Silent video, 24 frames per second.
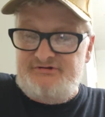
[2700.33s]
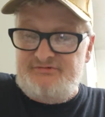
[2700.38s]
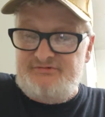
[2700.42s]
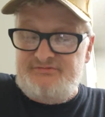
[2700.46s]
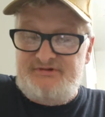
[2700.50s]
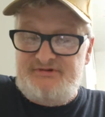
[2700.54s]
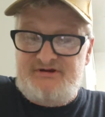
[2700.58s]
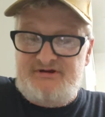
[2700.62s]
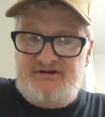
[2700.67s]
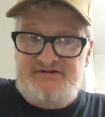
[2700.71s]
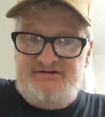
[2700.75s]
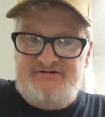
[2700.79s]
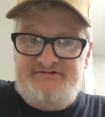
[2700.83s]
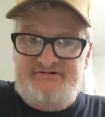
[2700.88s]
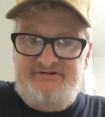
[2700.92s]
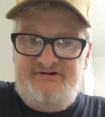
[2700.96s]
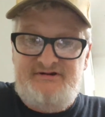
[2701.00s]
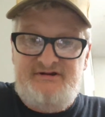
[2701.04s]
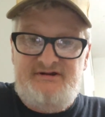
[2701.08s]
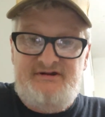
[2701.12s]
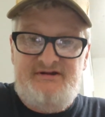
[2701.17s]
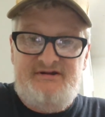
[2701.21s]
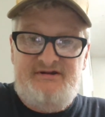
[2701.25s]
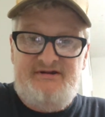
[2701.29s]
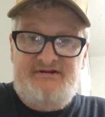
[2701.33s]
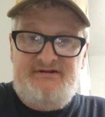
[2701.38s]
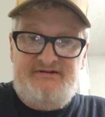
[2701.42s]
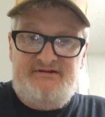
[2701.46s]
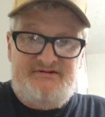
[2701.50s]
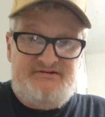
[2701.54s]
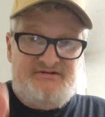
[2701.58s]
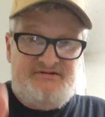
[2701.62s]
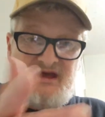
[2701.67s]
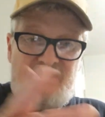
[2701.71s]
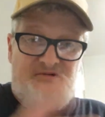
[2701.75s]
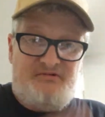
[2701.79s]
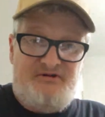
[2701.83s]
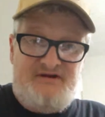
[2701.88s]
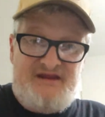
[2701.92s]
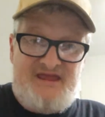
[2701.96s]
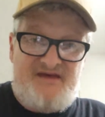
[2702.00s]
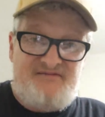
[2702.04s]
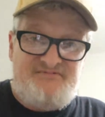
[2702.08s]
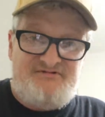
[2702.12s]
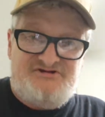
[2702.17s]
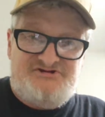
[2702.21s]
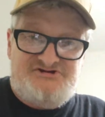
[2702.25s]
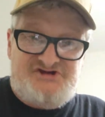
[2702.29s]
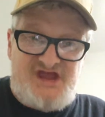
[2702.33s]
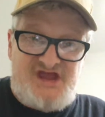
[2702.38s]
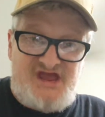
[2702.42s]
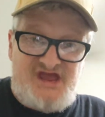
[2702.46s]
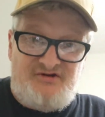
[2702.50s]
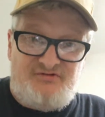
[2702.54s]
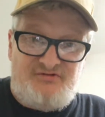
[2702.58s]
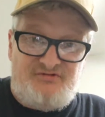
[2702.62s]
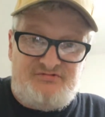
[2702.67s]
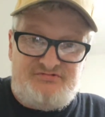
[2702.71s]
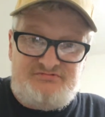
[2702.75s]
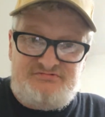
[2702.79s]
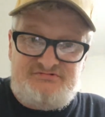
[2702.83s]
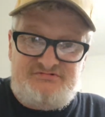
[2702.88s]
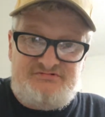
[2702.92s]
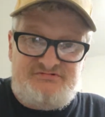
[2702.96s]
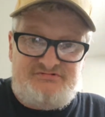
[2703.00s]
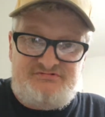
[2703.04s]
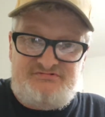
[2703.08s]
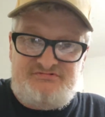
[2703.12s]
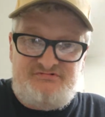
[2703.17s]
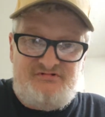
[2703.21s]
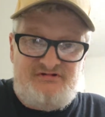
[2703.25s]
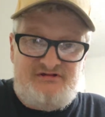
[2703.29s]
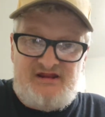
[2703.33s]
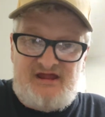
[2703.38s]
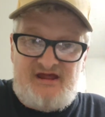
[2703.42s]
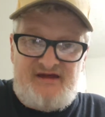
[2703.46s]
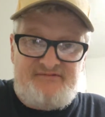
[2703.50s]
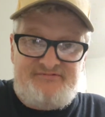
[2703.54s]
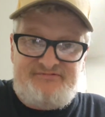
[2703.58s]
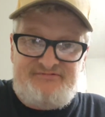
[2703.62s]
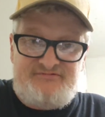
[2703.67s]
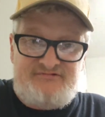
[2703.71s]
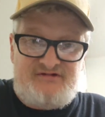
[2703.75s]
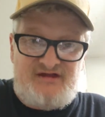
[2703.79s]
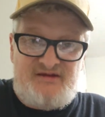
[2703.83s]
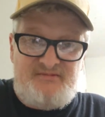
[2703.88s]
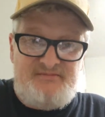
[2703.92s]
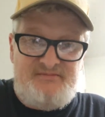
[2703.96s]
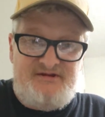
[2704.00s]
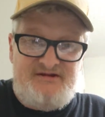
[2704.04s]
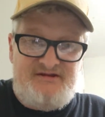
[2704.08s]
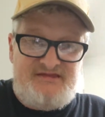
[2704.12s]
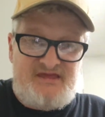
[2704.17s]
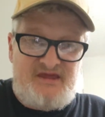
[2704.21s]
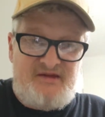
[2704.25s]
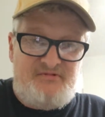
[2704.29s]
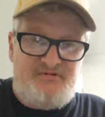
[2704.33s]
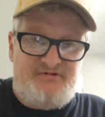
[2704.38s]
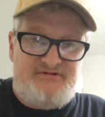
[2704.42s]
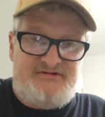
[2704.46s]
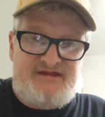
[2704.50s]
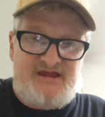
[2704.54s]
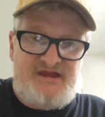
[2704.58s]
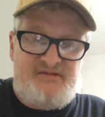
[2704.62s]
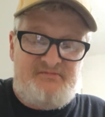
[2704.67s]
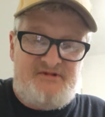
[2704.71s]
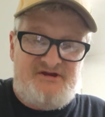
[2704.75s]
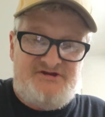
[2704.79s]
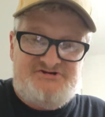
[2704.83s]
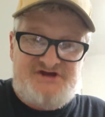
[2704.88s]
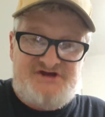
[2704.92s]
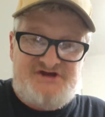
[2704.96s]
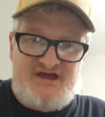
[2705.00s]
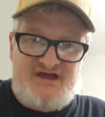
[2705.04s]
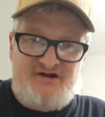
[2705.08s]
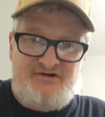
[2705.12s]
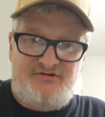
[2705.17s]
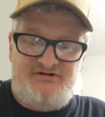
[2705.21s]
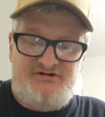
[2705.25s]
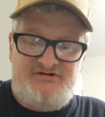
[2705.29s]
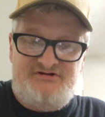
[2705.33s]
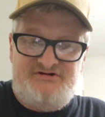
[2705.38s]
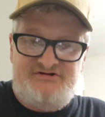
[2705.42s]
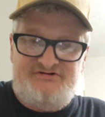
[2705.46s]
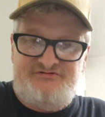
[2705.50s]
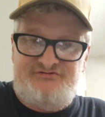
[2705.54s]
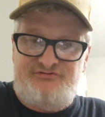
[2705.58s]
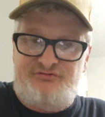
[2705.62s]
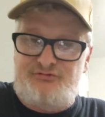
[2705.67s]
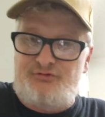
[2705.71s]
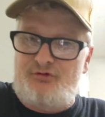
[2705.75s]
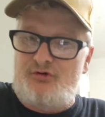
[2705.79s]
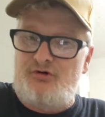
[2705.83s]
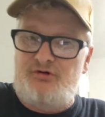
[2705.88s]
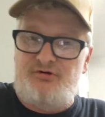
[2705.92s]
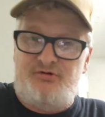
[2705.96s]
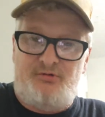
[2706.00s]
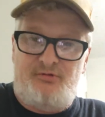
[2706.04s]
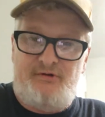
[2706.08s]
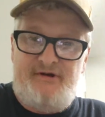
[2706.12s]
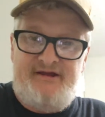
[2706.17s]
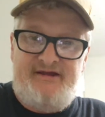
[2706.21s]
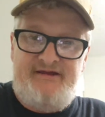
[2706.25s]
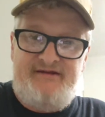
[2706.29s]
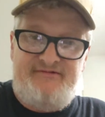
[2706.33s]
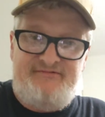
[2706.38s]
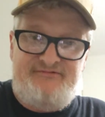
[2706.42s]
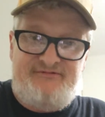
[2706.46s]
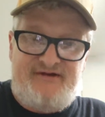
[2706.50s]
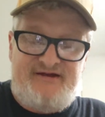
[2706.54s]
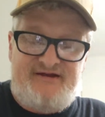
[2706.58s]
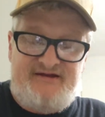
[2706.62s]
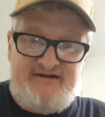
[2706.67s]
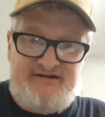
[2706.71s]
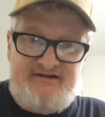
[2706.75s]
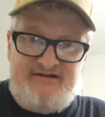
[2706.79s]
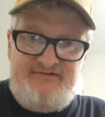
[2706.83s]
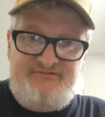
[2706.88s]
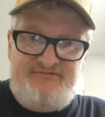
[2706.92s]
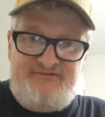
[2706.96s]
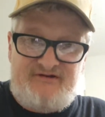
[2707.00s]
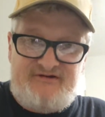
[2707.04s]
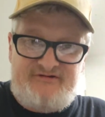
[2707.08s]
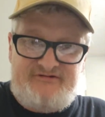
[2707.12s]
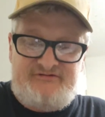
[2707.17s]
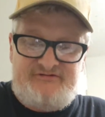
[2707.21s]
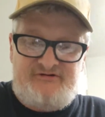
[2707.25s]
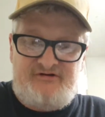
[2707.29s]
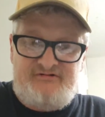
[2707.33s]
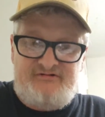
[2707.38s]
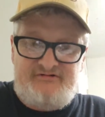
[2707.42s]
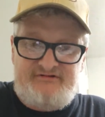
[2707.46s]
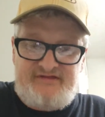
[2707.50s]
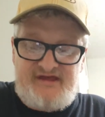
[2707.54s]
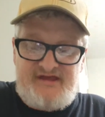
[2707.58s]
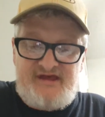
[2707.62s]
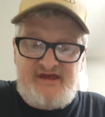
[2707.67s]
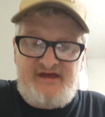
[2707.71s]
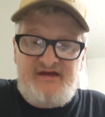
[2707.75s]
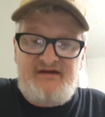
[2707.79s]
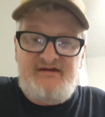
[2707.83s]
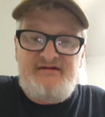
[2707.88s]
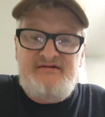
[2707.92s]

because I wouldn't have a channel left. I mean, they would take my channel and just throw it away if I started that.